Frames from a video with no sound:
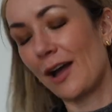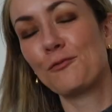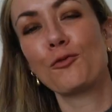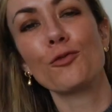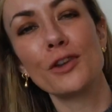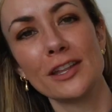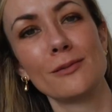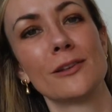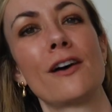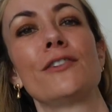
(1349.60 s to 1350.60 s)
I've really
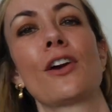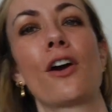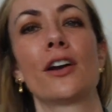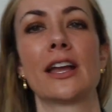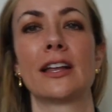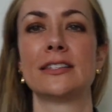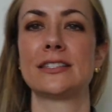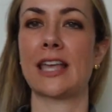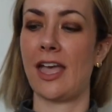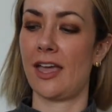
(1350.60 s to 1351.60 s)
been loving
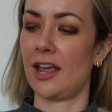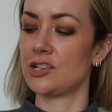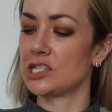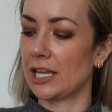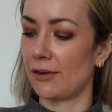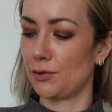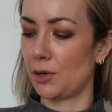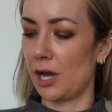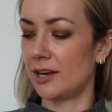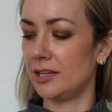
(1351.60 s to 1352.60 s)
cardigans, and I just think
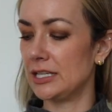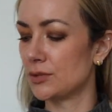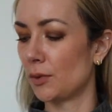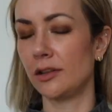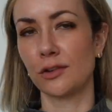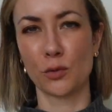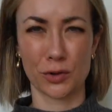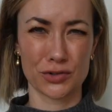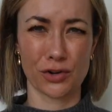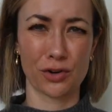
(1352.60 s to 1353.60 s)
everyone kind of needs one in their
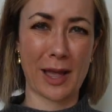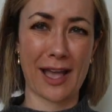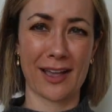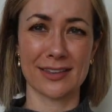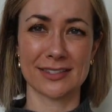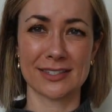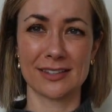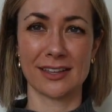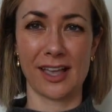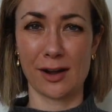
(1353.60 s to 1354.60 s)
wardrobe as,
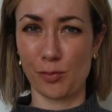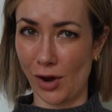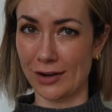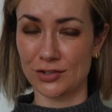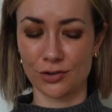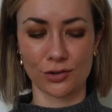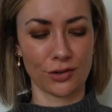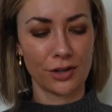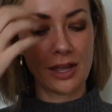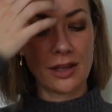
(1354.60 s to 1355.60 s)
again, a
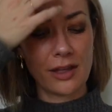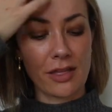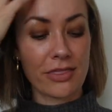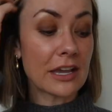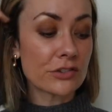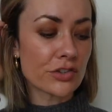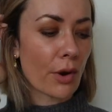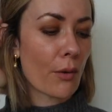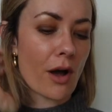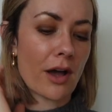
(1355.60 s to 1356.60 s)
practical thing to
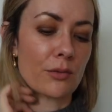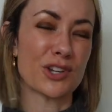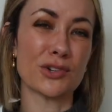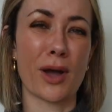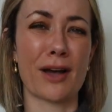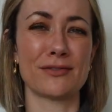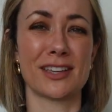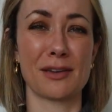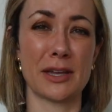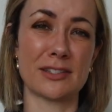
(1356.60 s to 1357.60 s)
throw on where you don't have to
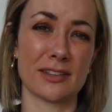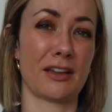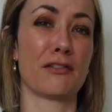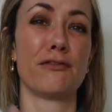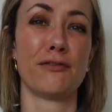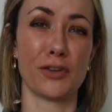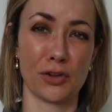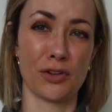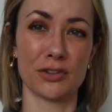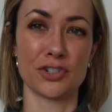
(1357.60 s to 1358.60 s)
commit to like a
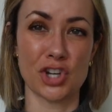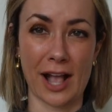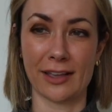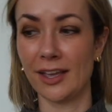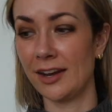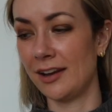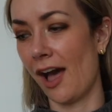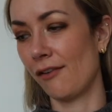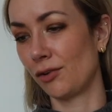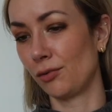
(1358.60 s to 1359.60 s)
full jacket and
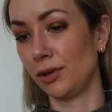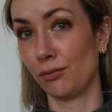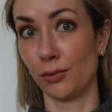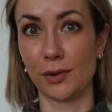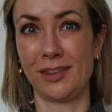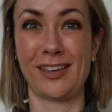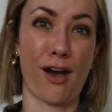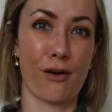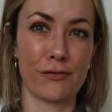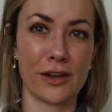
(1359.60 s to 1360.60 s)
have it really ruin the
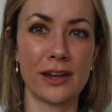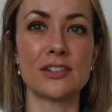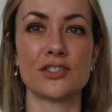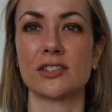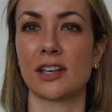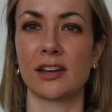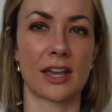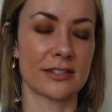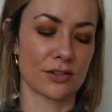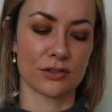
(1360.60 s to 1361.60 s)
outfit. It's just like a
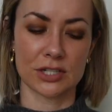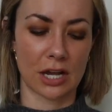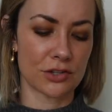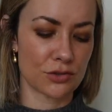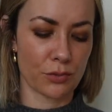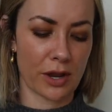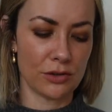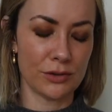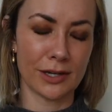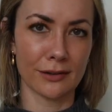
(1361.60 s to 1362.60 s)
nice little touch when
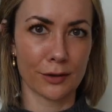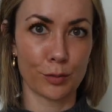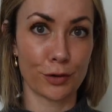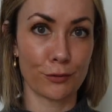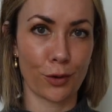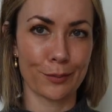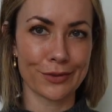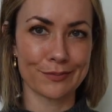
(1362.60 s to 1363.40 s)
you need a little bit of warmth.